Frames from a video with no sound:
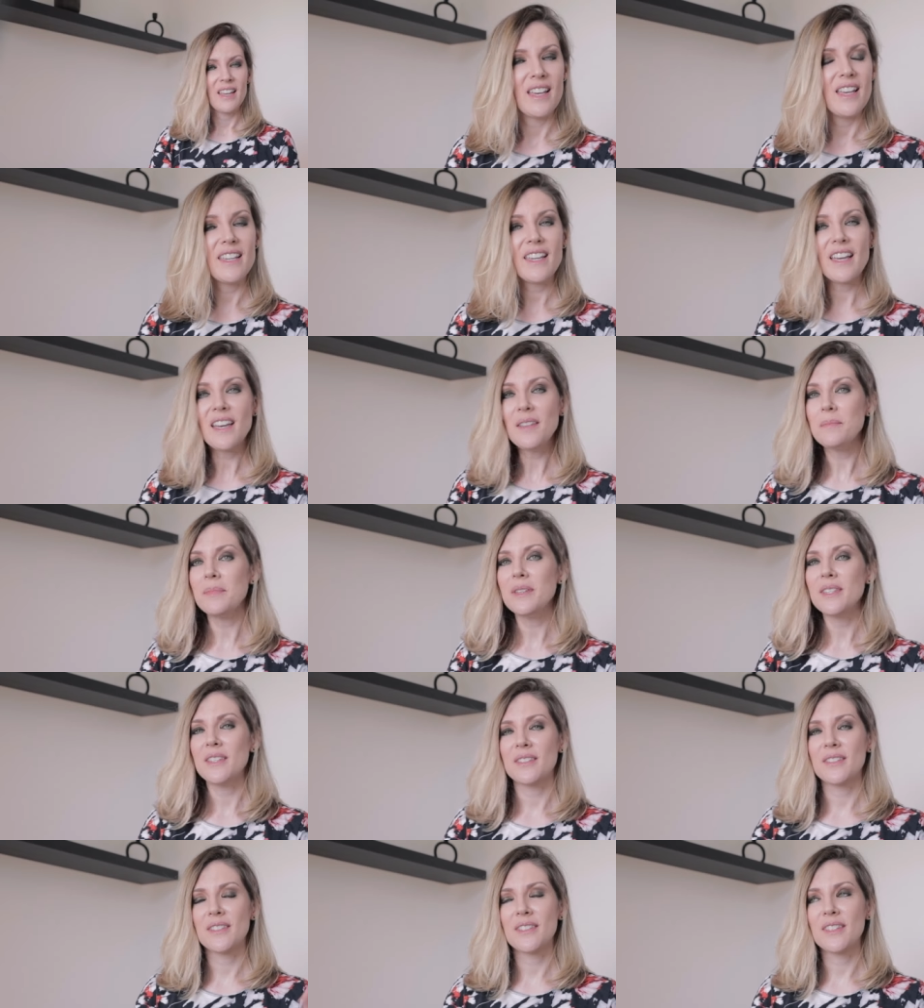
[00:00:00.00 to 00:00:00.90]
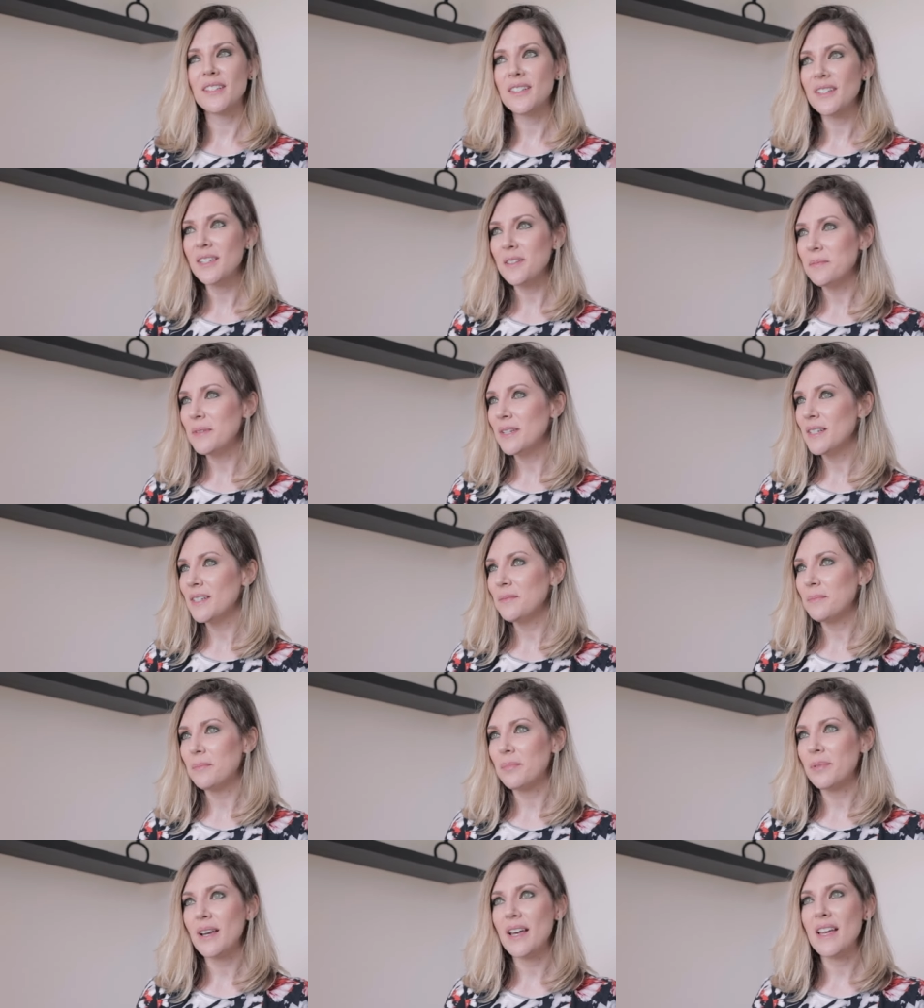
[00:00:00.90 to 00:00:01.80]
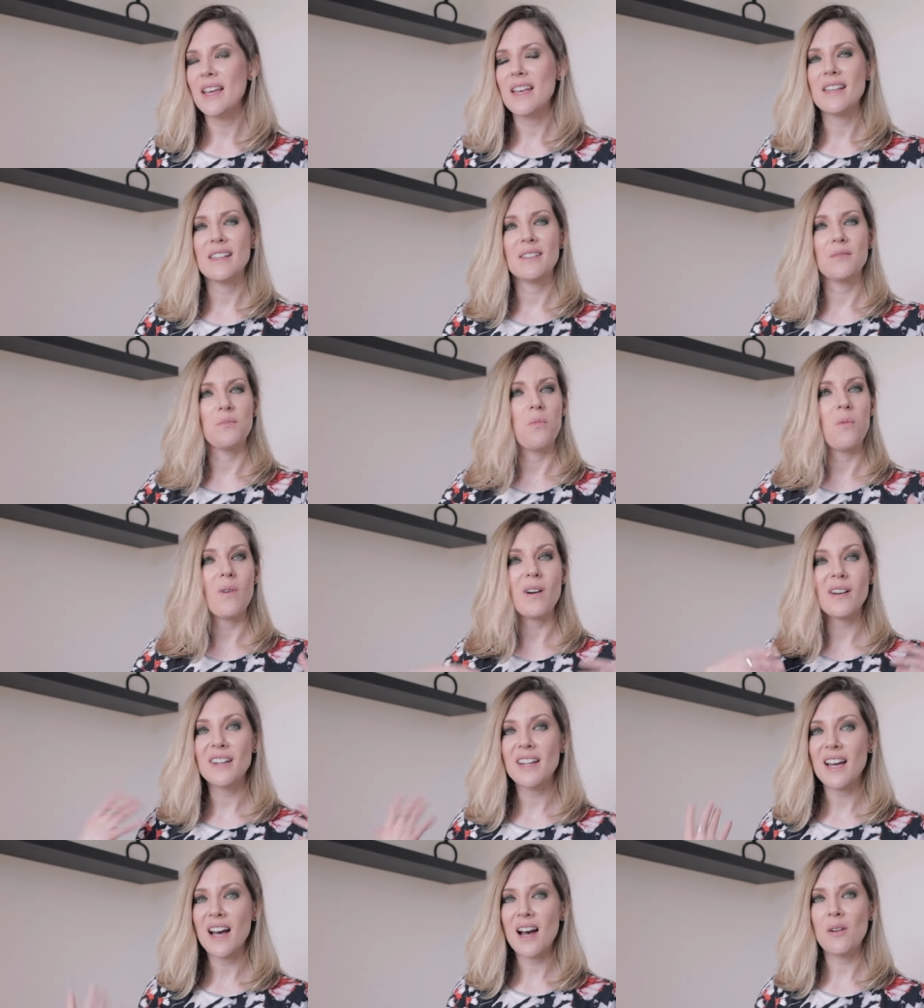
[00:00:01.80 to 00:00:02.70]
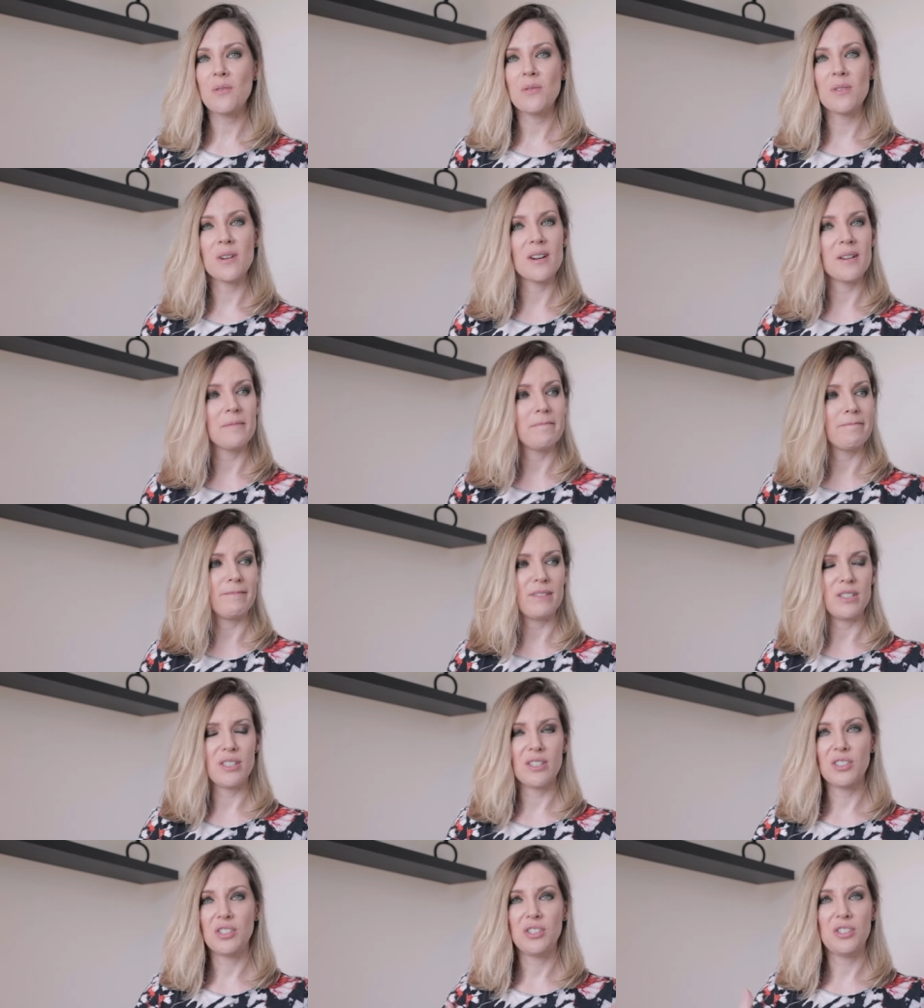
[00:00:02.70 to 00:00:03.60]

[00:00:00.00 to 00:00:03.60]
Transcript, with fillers: It can be a 30-minute break, 1 hour, a